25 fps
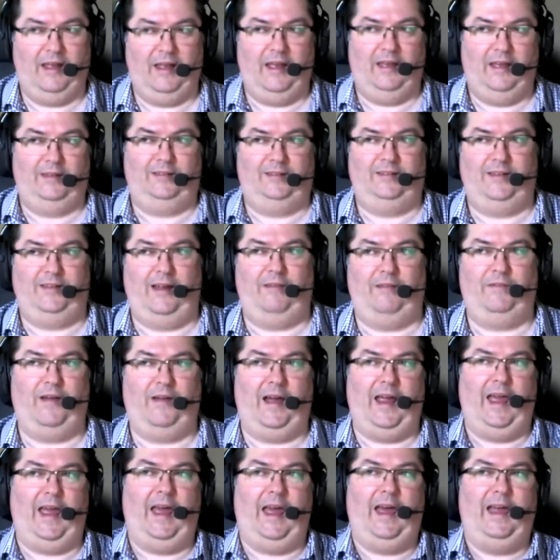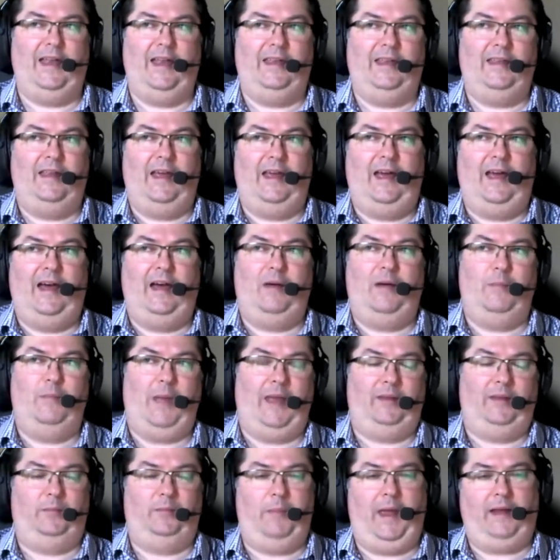stuff I had um,
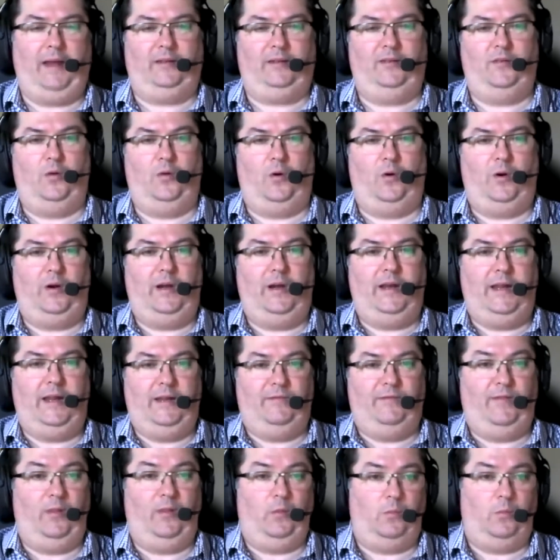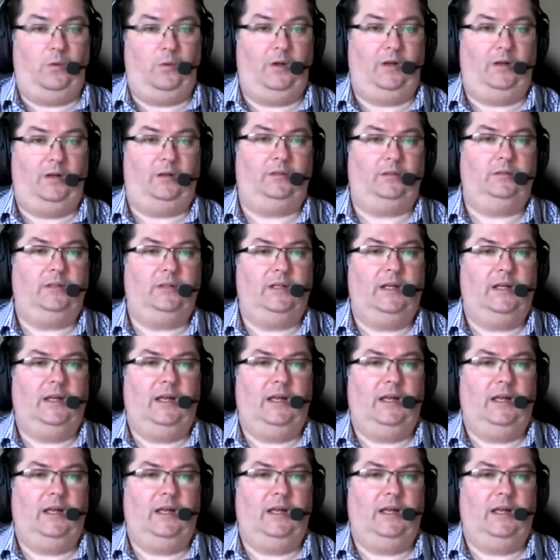as backstory for the world